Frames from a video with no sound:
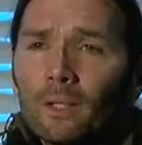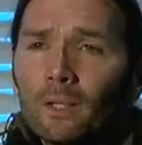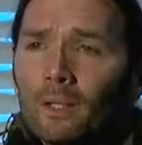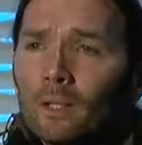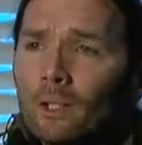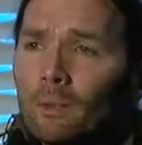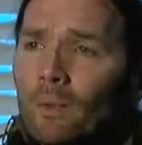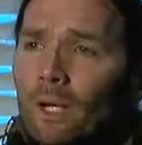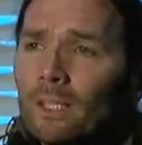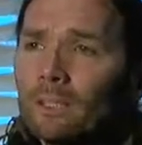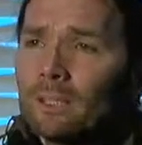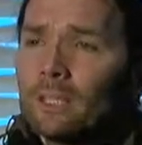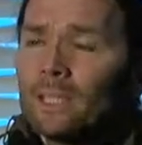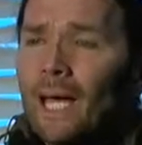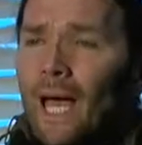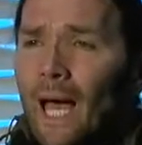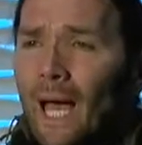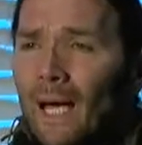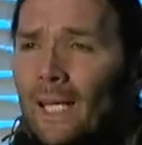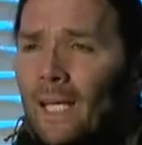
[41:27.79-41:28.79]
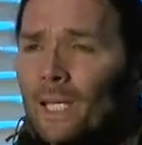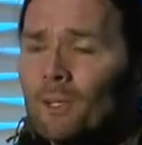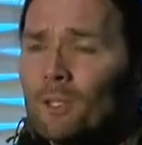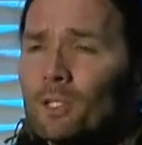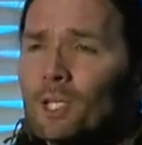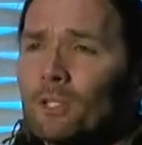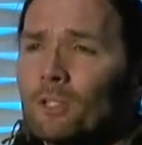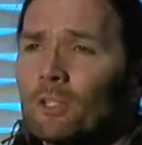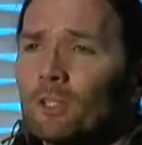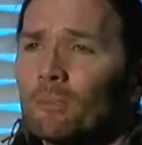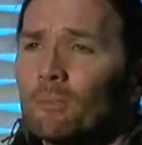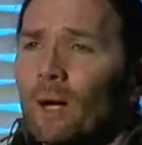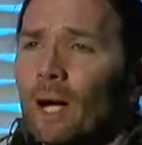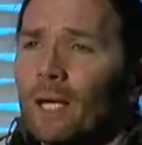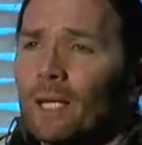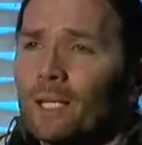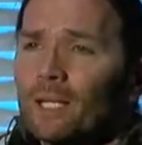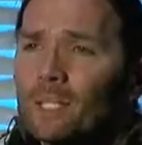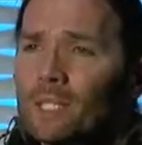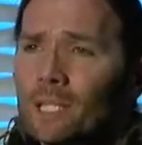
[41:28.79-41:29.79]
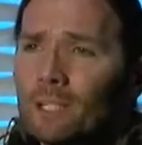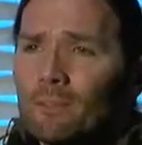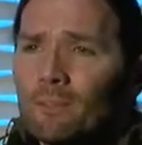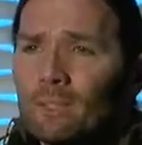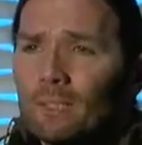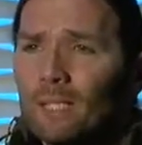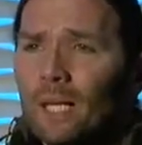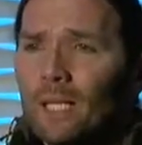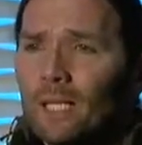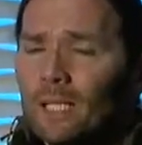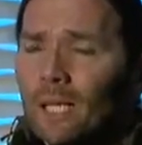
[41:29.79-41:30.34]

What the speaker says: You want to add energy into your body instead of a net